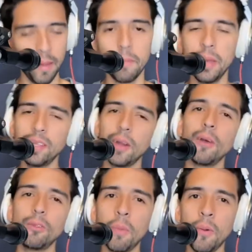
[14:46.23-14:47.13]
Big shout
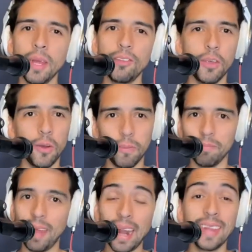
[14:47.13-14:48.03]
out to Mauricio,
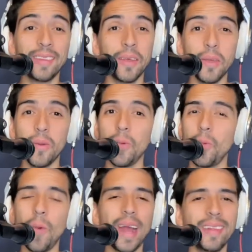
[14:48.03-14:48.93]
and I tell you
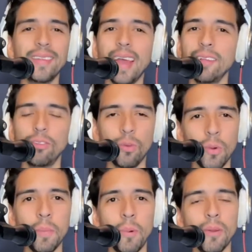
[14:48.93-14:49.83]
why this guy is so
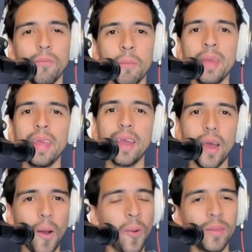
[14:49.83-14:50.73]
important for me
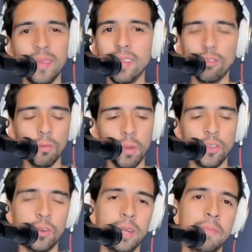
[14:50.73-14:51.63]
on this Zumba
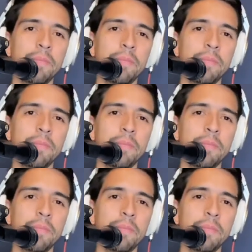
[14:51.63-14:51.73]
journey.